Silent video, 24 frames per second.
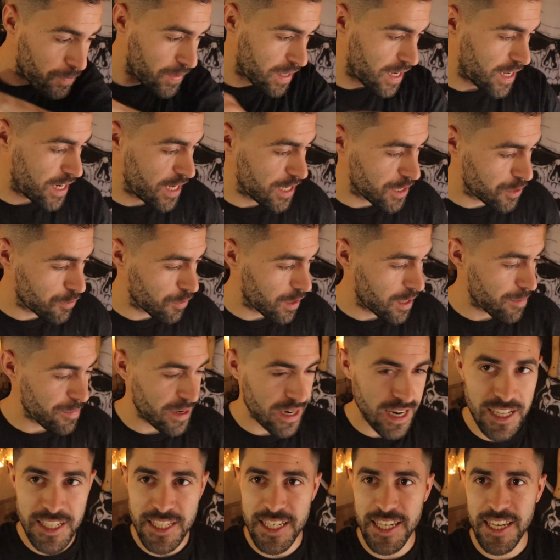It is creamy.
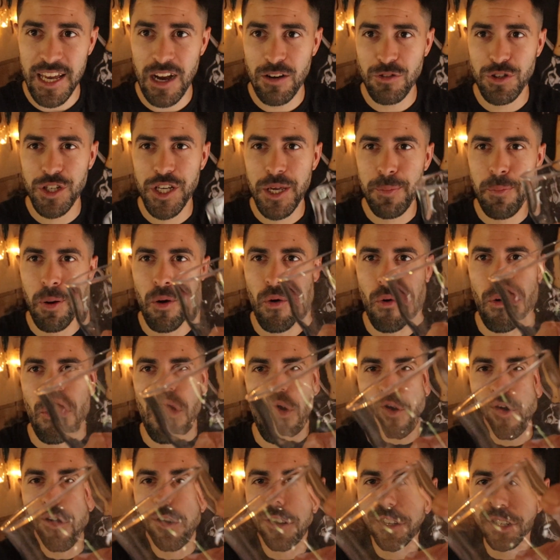Let's see how she
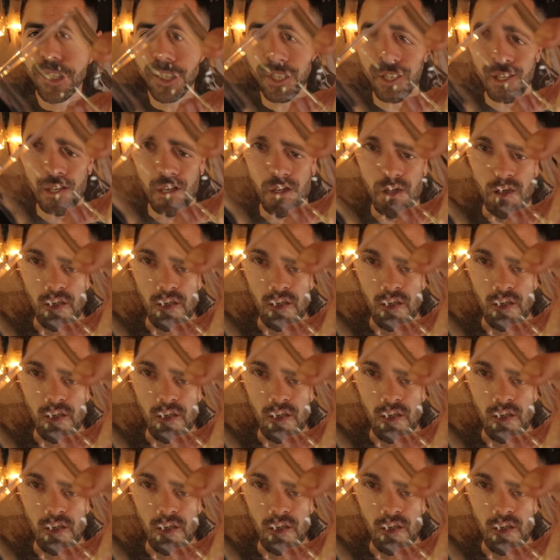pours.